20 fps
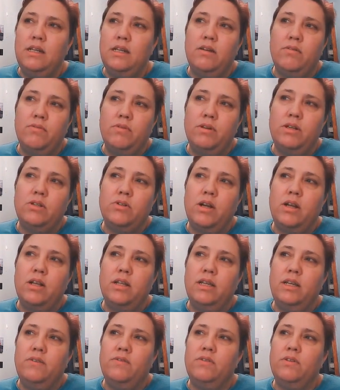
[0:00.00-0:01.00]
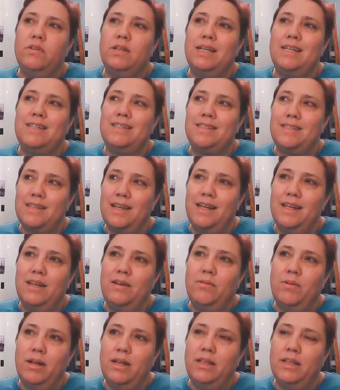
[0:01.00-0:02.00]
a free trial, even though they say it
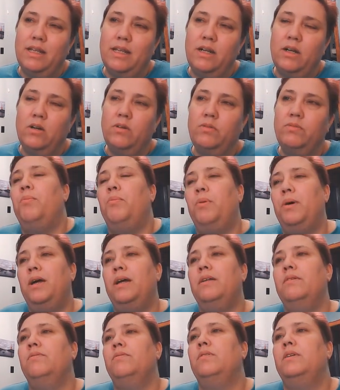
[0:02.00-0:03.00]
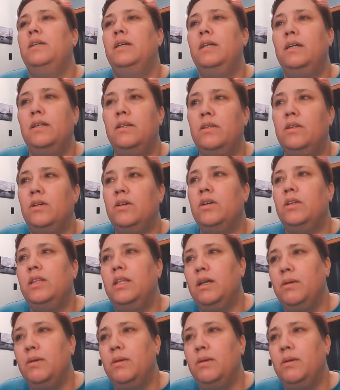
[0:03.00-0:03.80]
right there. But the good thing